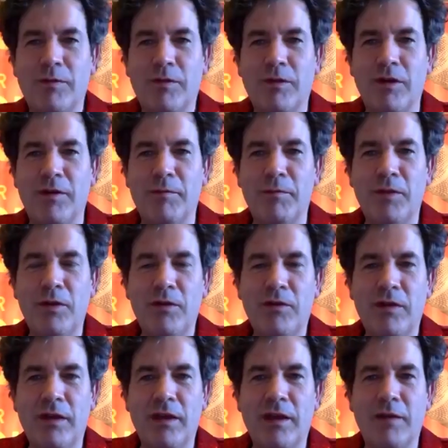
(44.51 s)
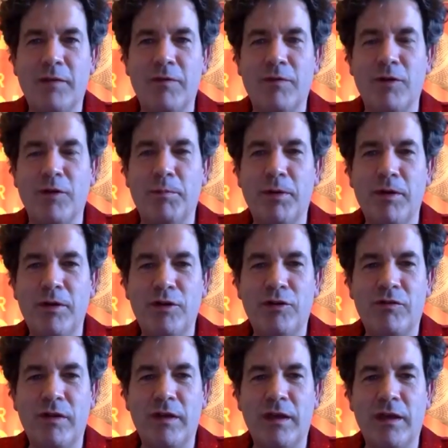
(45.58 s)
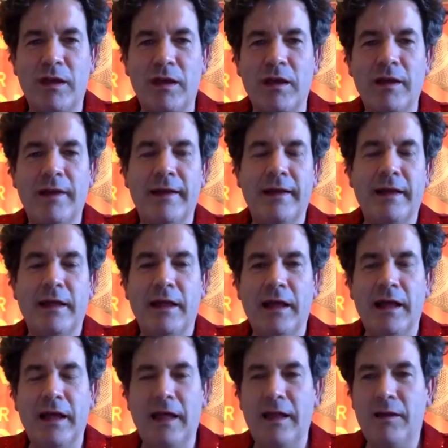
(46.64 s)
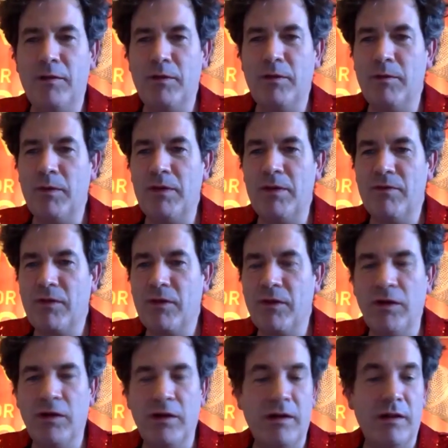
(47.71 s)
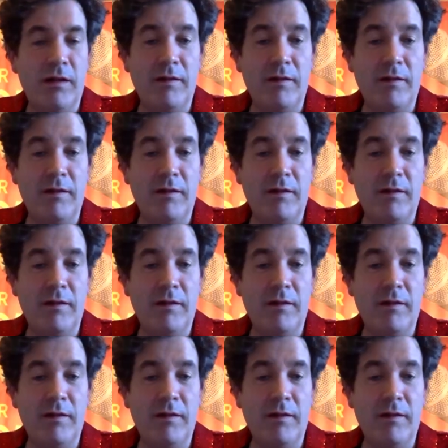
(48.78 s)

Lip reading: we've got music, we've got poetry, and we've got